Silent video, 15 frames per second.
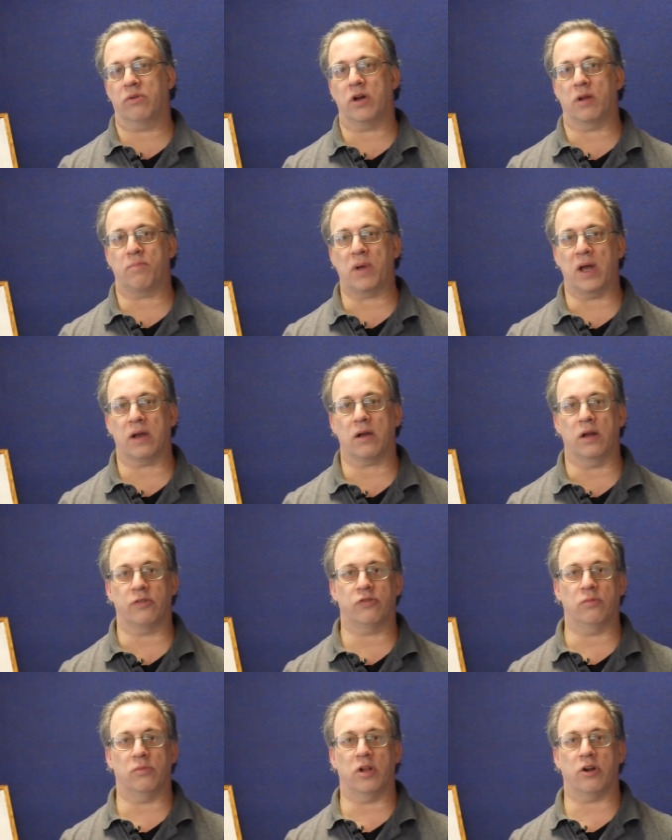cut back on
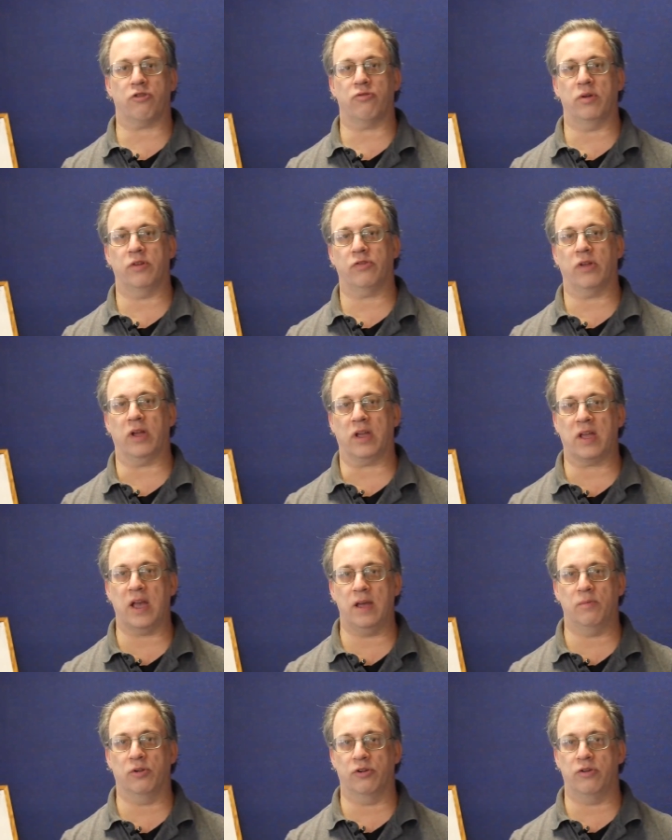some luxuries like
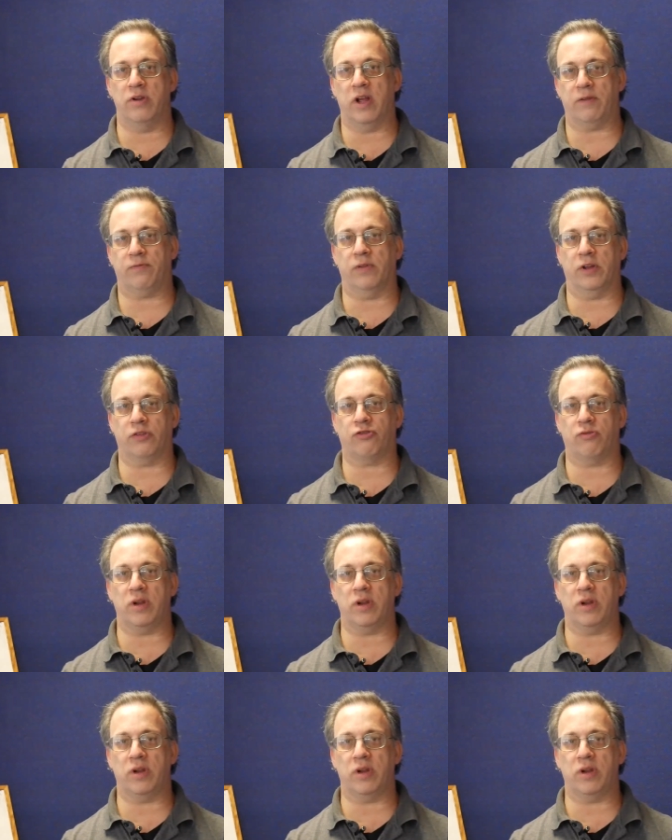cable or Netflix